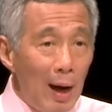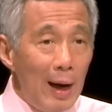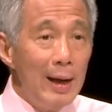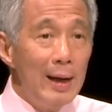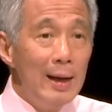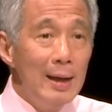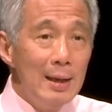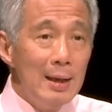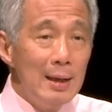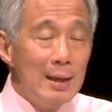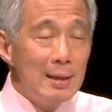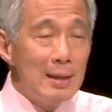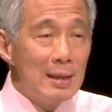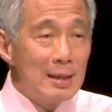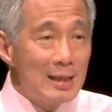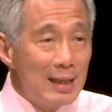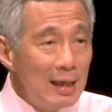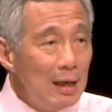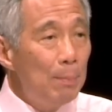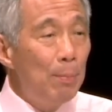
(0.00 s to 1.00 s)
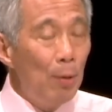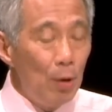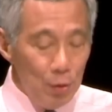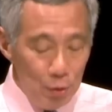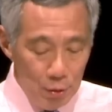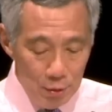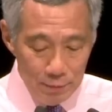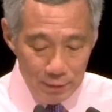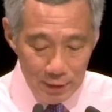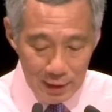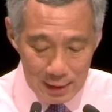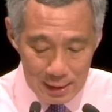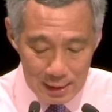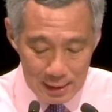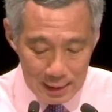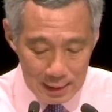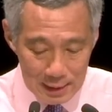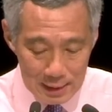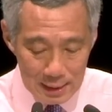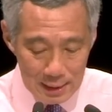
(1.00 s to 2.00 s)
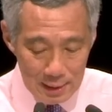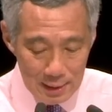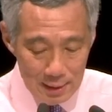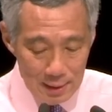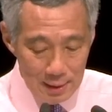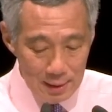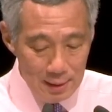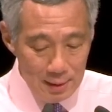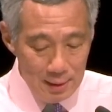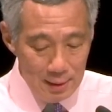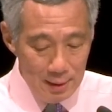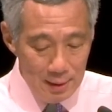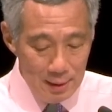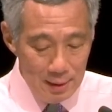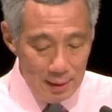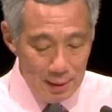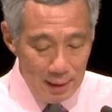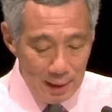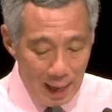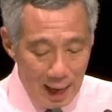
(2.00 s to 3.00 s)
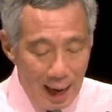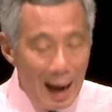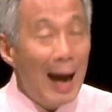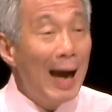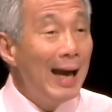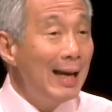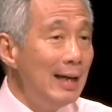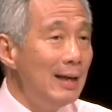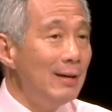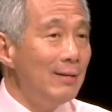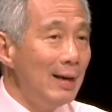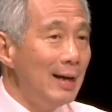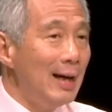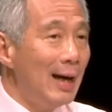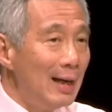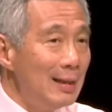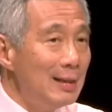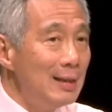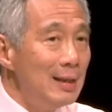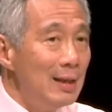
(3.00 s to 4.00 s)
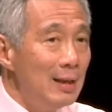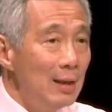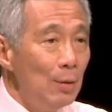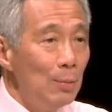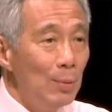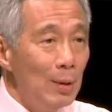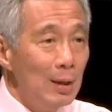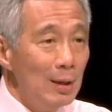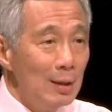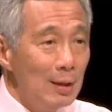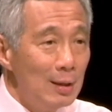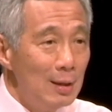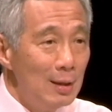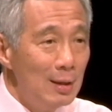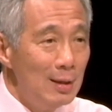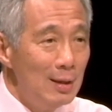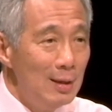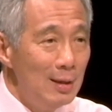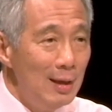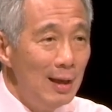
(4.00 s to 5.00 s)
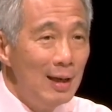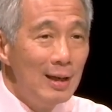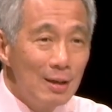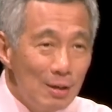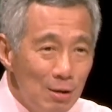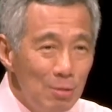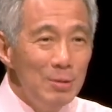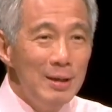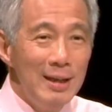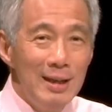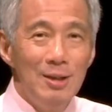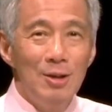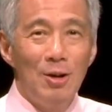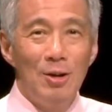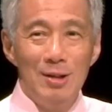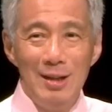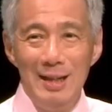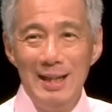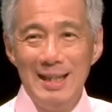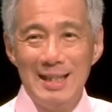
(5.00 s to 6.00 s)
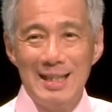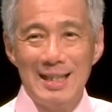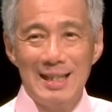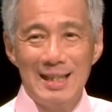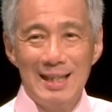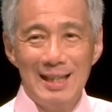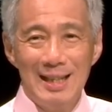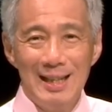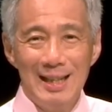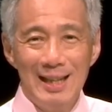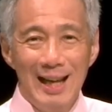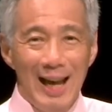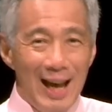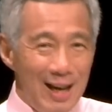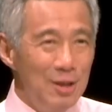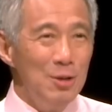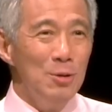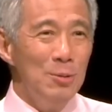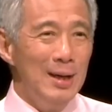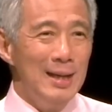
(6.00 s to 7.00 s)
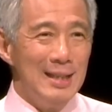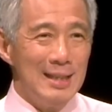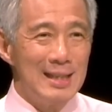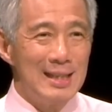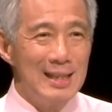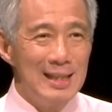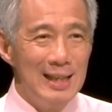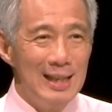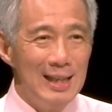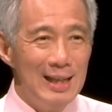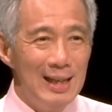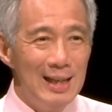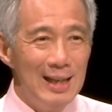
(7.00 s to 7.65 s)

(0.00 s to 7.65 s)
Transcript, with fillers: why the Singapore universities are highly regarded in the world, including not least N U S.